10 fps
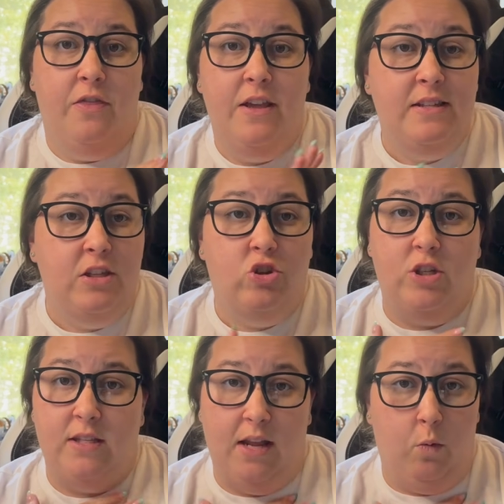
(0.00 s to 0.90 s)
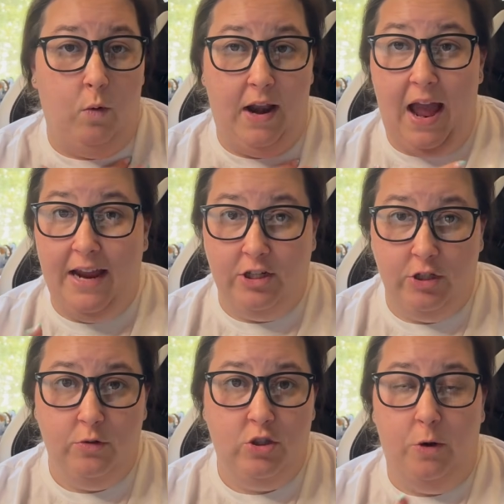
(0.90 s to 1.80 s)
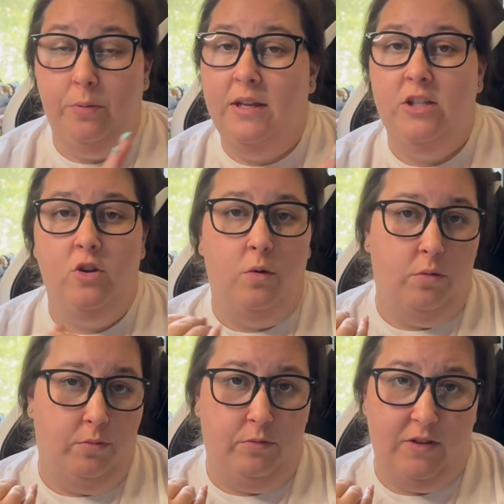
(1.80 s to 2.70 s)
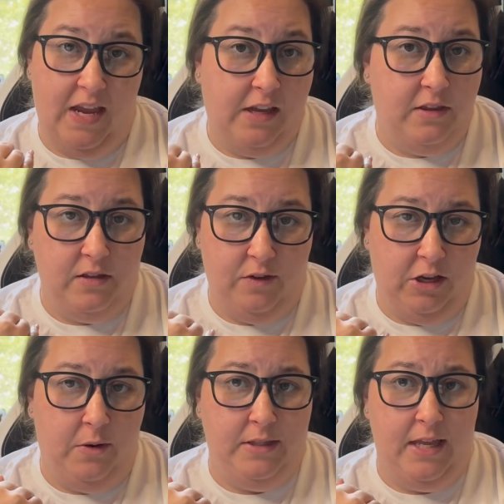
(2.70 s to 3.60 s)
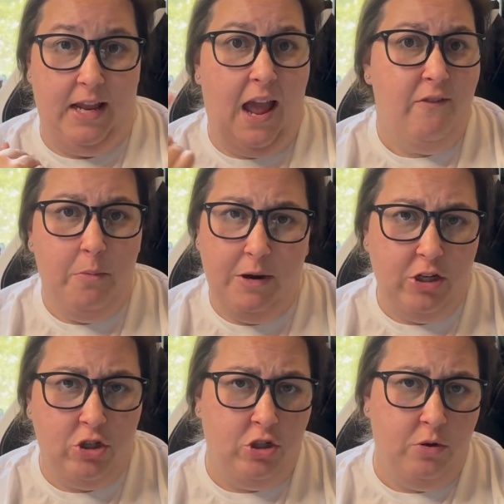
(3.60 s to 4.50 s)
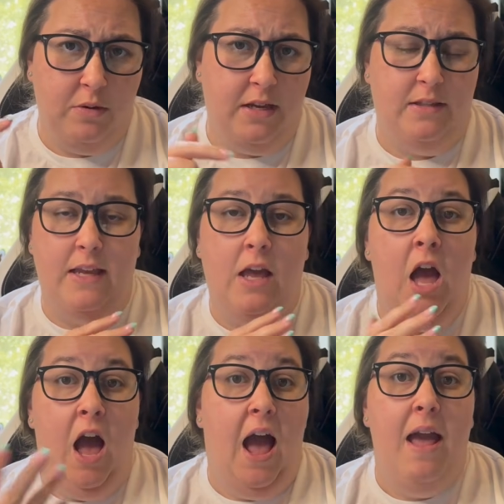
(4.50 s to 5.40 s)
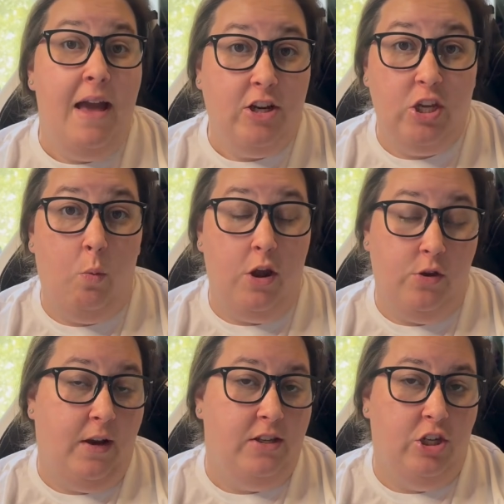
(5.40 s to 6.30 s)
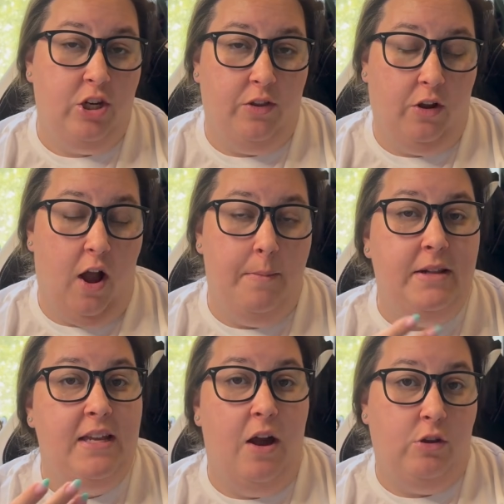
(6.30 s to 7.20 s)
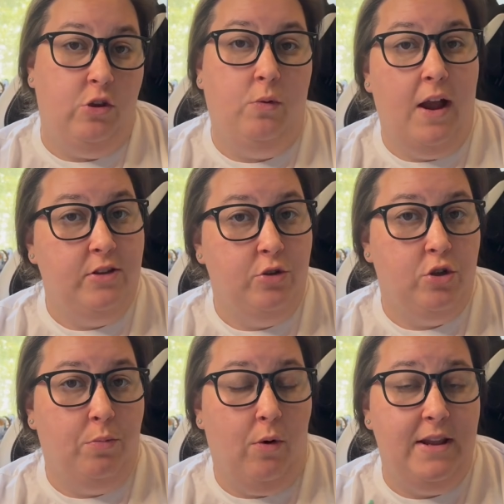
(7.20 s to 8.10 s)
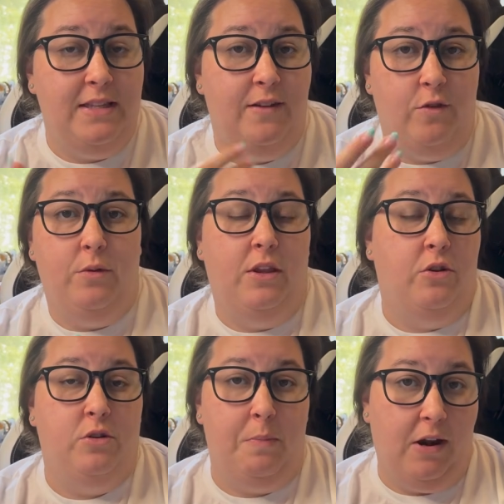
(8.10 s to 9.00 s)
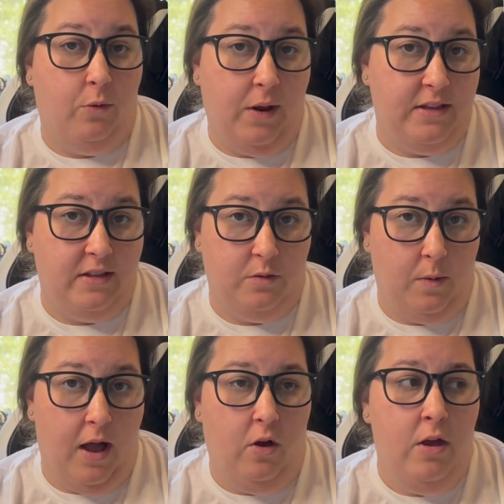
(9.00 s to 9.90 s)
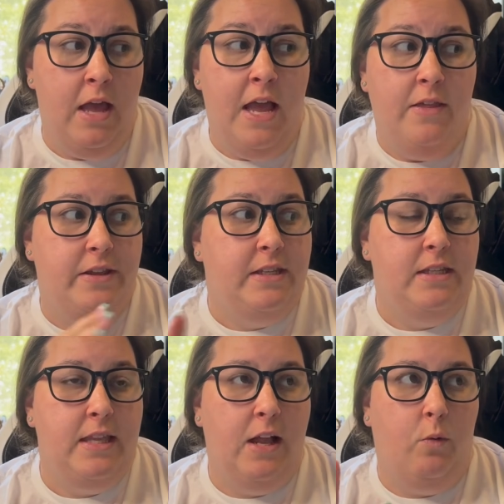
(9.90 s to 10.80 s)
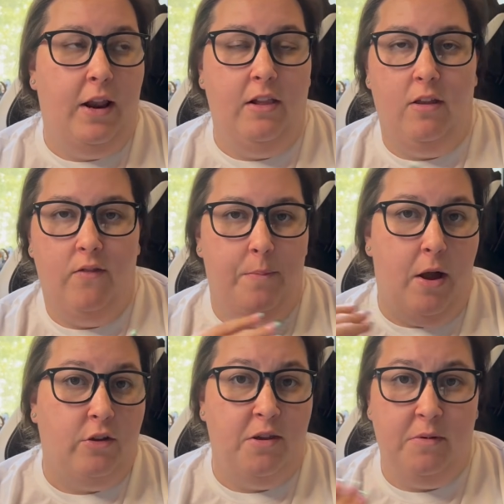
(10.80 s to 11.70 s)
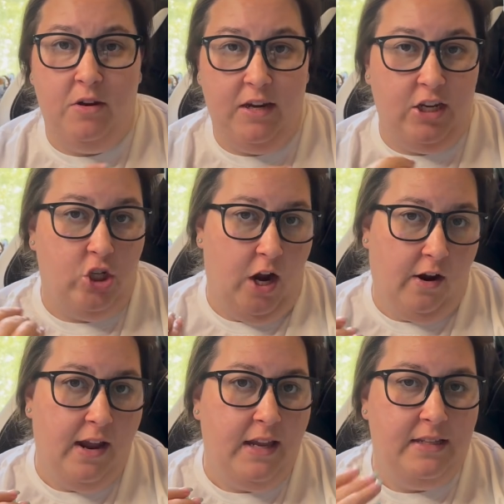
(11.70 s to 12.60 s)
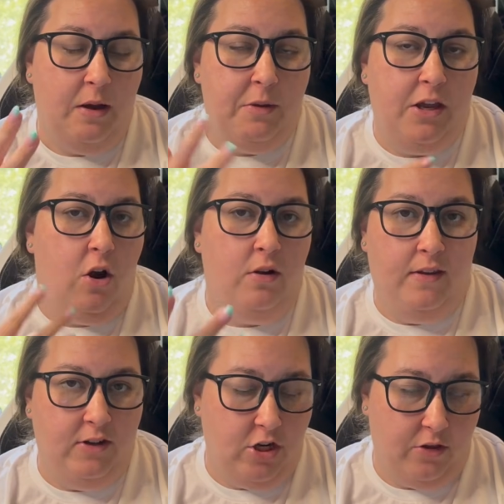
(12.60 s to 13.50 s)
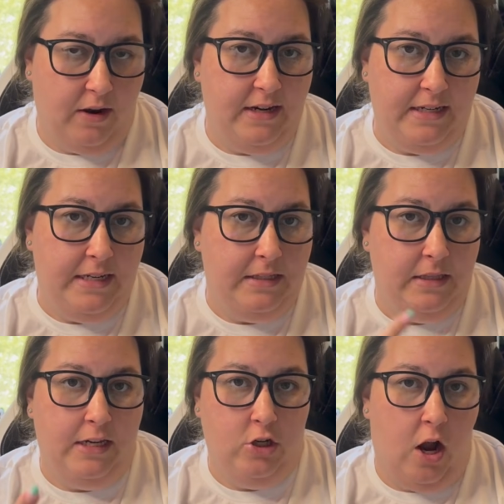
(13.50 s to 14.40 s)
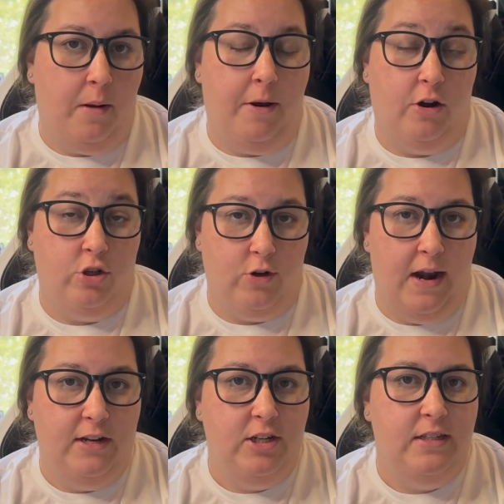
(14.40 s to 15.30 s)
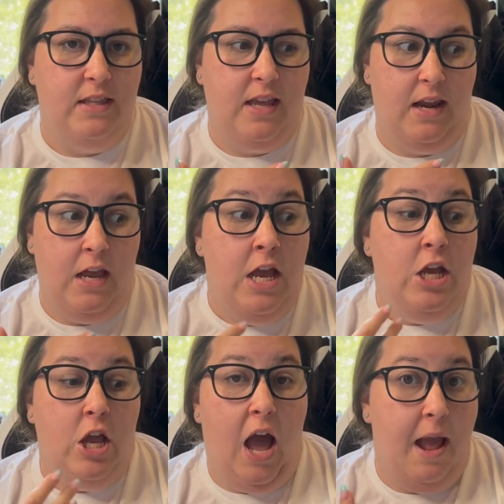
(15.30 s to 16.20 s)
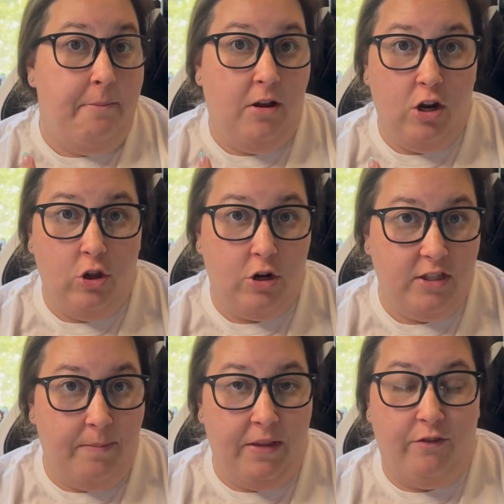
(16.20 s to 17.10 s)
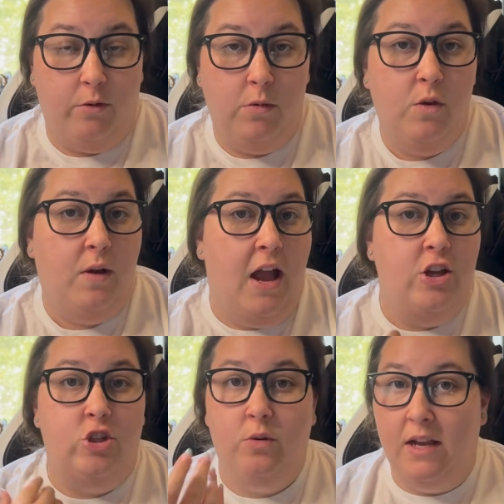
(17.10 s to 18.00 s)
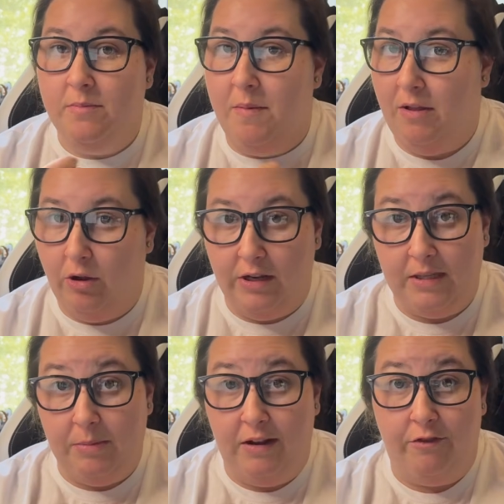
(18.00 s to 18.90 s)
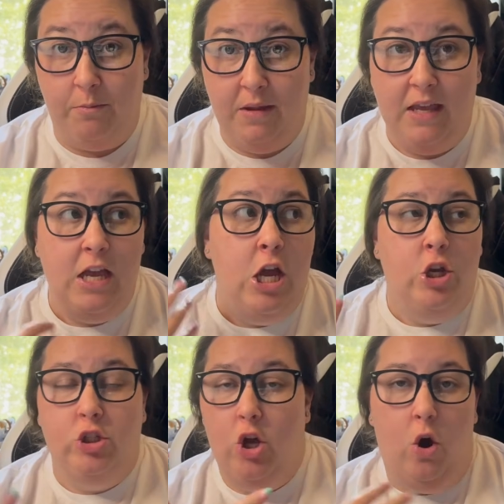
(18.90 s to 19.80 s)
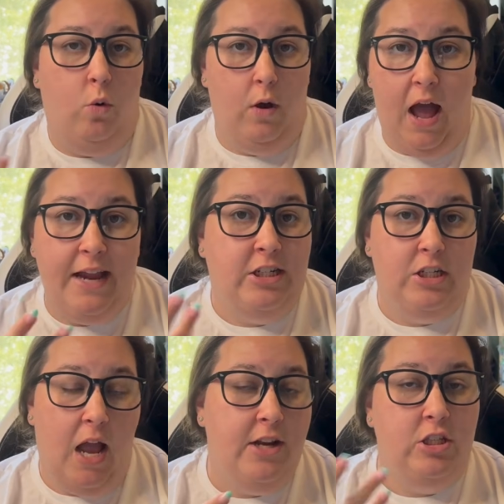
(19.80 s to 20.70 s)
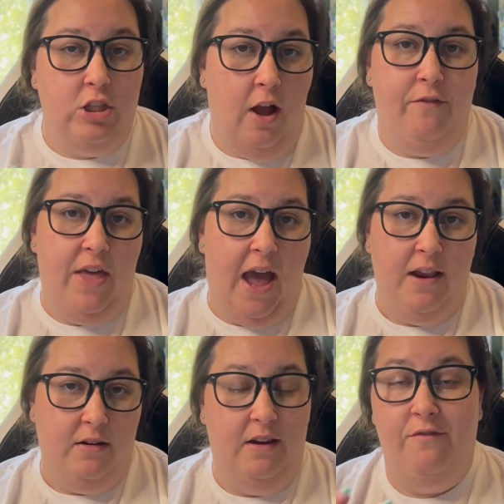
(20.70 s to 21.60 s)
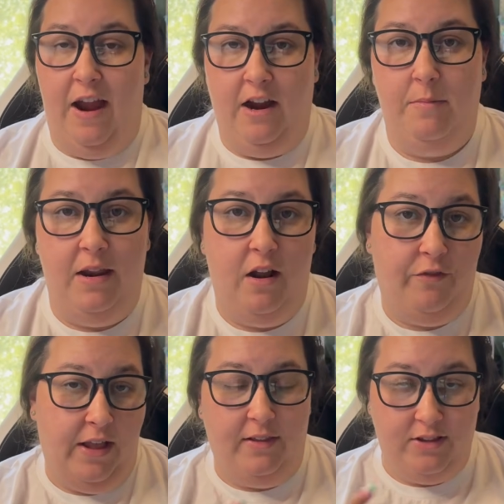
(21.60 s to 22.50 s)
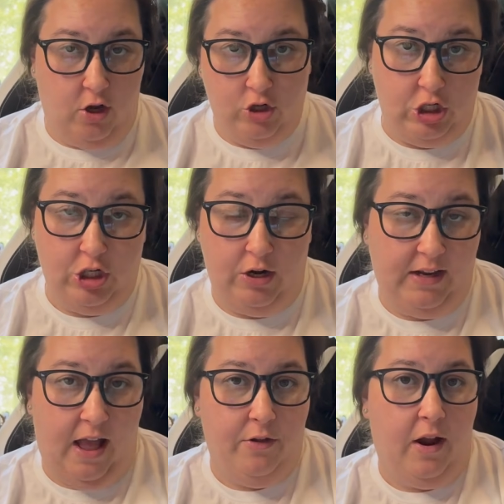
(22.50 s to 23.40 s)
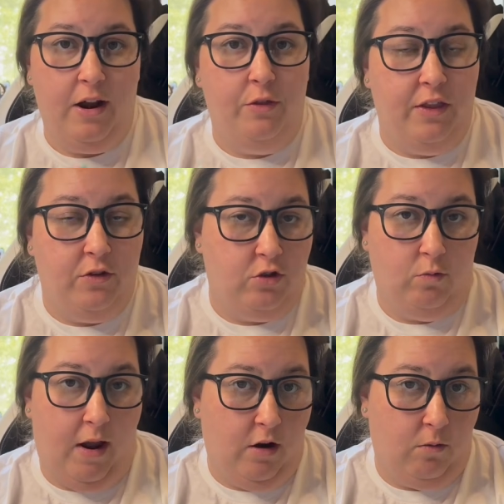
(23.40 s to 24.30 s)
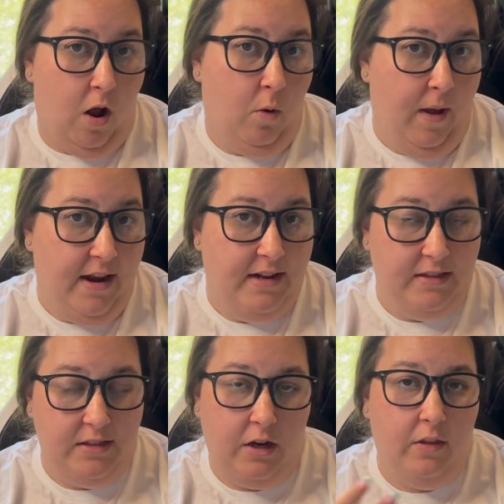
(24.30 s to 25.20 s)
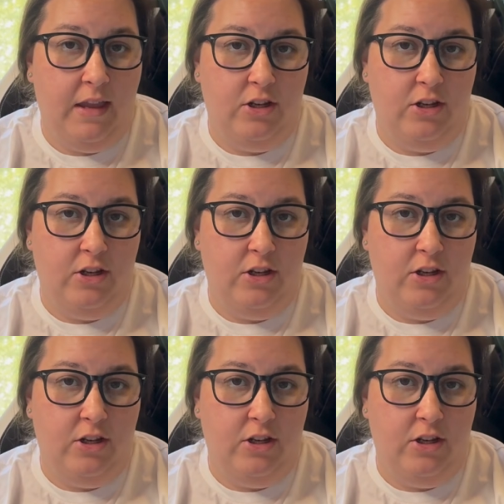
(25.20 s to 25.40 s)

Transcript: This is just like what I do, so please don't take this video as like, everybody should do this. Like, I actually want you guys to share in the comments how you guys use your points and if you think there's better ways as well. This is like what I love about community sharing, is that we can all give each other ideas and like talk about our strategies, and then I'm gonna learn something from you guys might be learning something from me. So I just love that environment of like, let's all just share together. I don't think there's a right or wrong way necessarily.